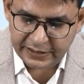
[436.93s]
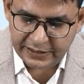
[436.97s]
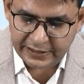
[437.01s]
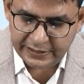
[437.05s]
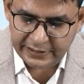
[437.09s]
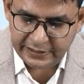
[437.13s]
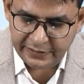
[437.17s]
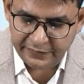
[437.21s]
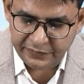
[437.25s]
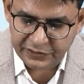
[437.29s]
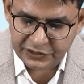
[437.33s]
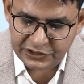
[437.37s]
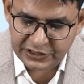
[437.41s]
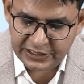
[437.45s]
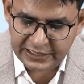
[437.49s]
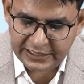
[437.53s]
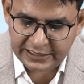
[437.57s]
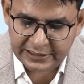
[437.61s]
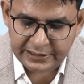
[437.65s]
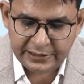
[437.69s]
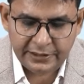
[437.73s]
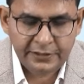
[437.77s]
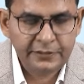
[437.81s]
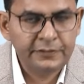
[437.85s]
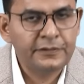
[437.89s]
artificial
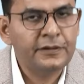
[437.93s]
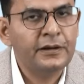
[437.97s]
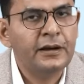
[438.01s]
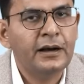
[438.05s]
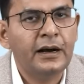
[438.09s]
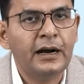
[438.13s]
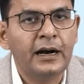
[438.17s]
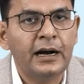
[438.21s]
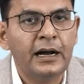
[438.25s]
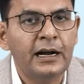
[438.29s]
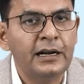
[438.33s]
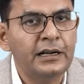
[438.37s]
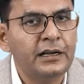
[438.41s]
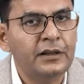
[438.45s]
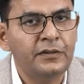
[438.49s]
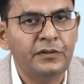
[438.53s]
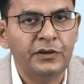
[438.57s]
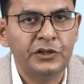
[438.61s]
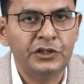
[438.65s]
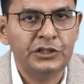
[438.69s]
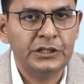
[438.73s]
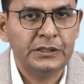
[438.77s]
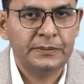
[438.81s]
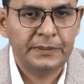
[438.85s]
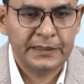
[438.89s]
active,
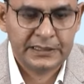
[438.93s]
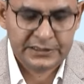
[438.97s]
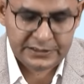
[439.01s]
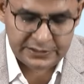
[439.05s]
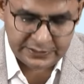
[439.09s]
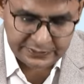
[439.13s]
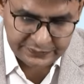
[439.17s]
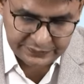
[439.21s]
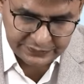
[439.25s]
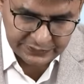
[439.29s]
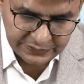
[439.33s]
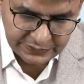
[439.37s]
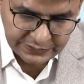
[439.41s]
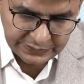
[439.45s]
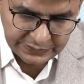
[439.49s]
artificial passive.